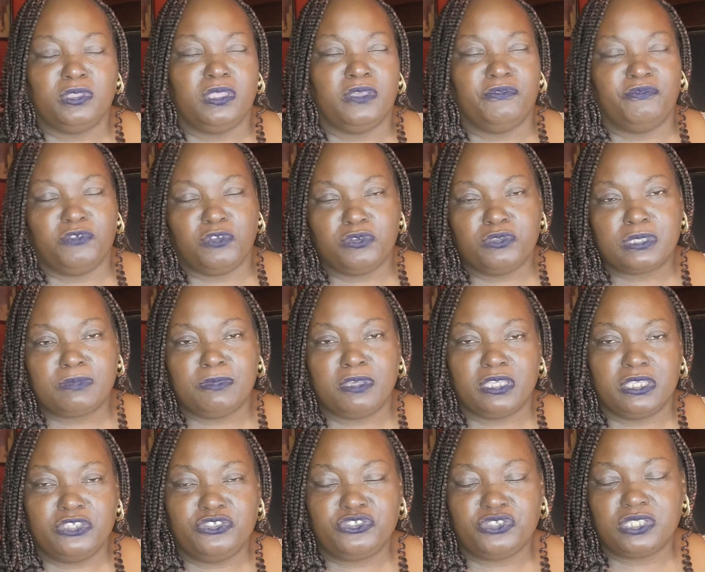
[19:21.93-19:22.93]
And at first
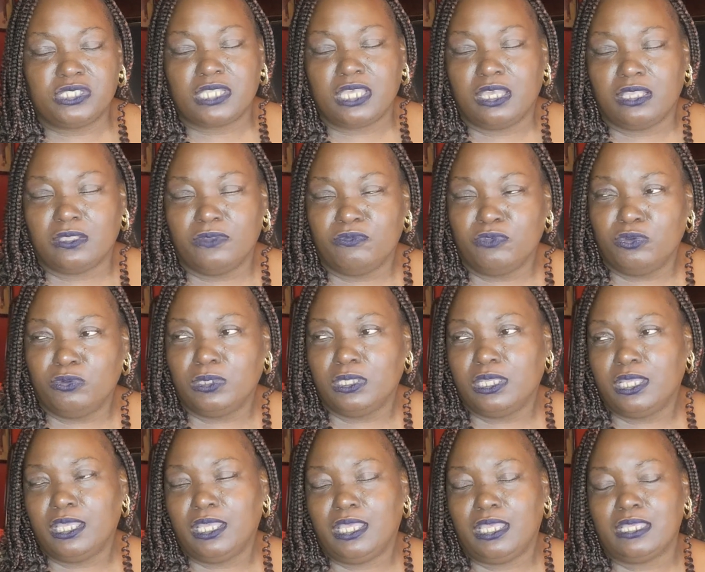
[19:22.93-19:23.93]
Maisha's kind of
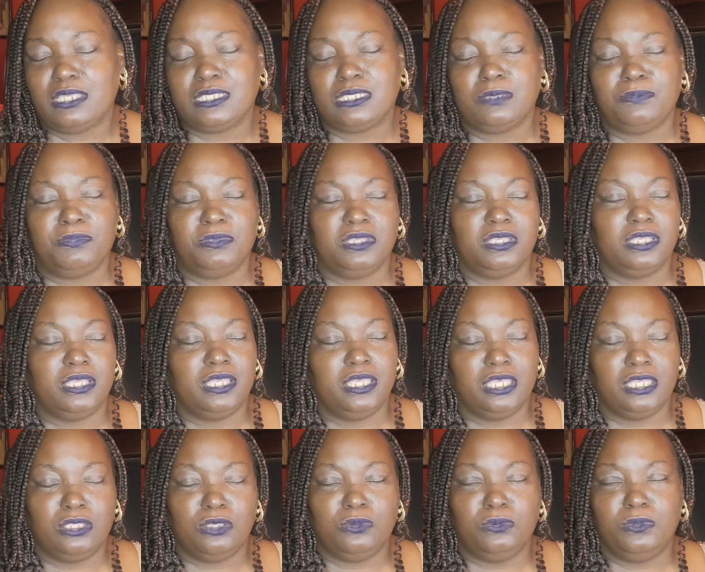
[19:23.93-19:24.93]
rolling her eyes up in her
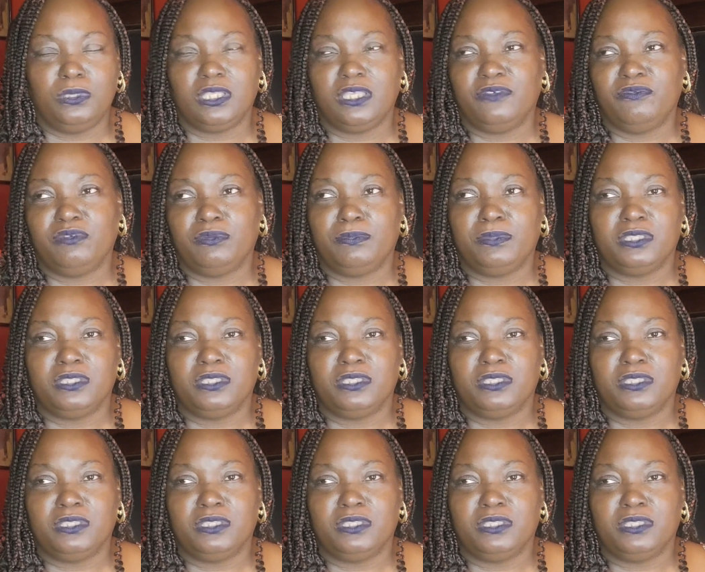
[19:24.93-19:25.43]
head or whatever,